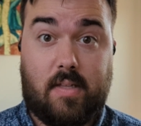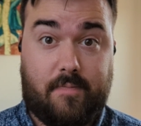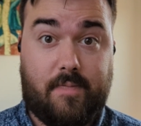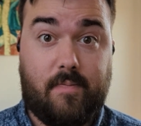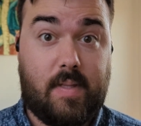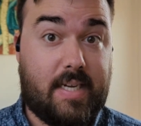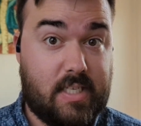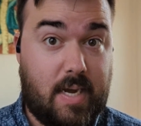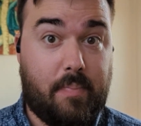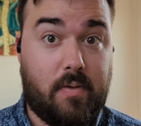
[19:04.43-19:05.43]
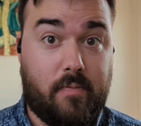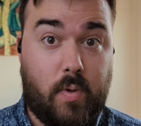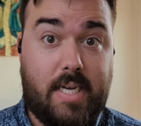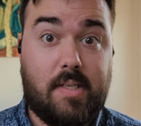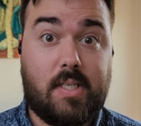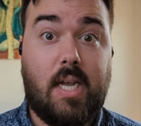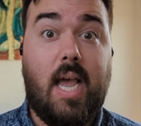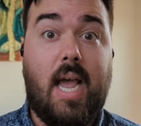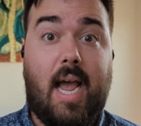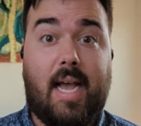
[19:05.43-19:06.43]
in the next couple of weeks,
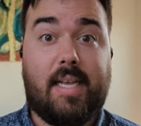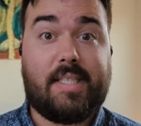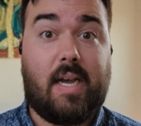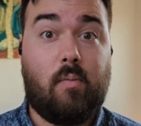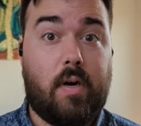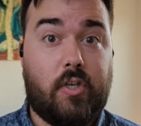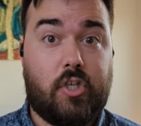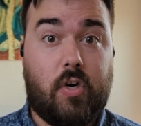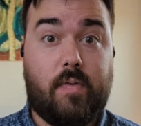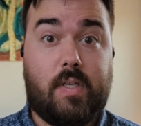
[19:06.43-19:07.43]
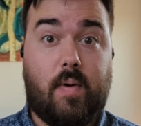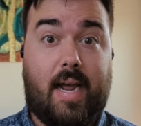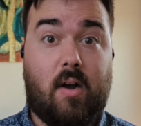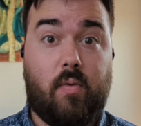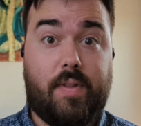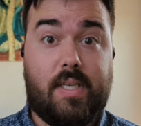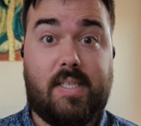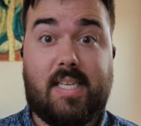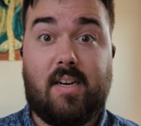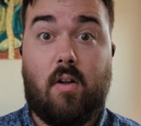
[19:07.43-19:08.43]
as I want to show you how
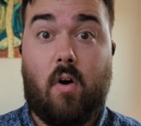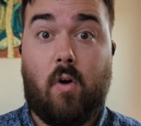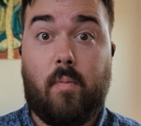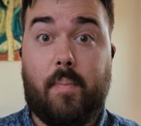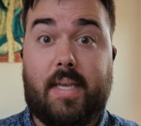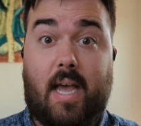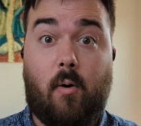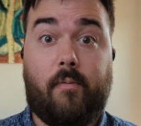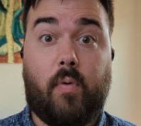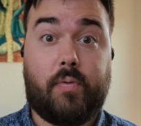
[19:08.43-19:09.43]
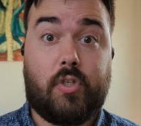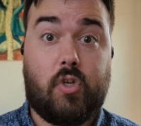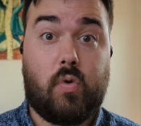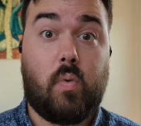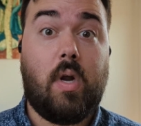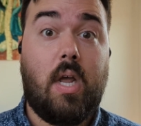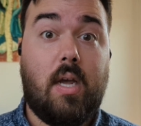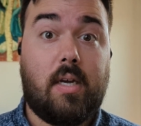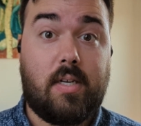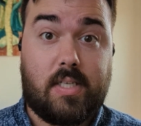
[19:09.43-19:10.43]
these can all be helpful to
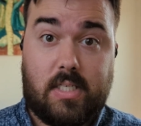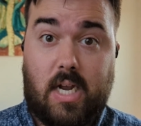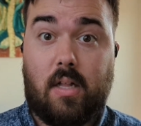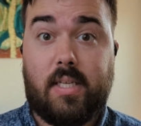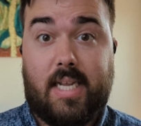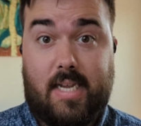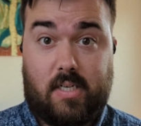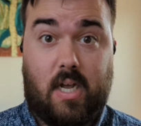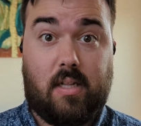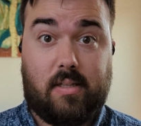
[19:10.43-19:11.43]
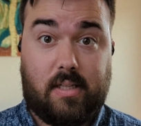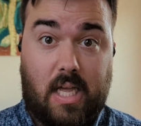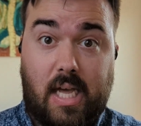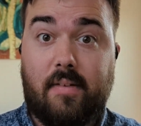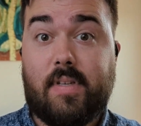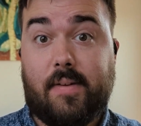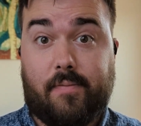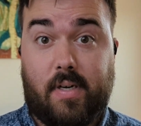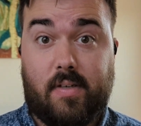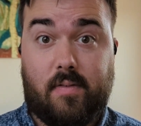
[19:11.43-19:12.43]
consolidate a lot of
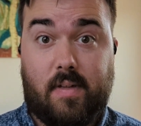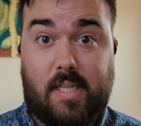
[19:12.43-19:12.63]
different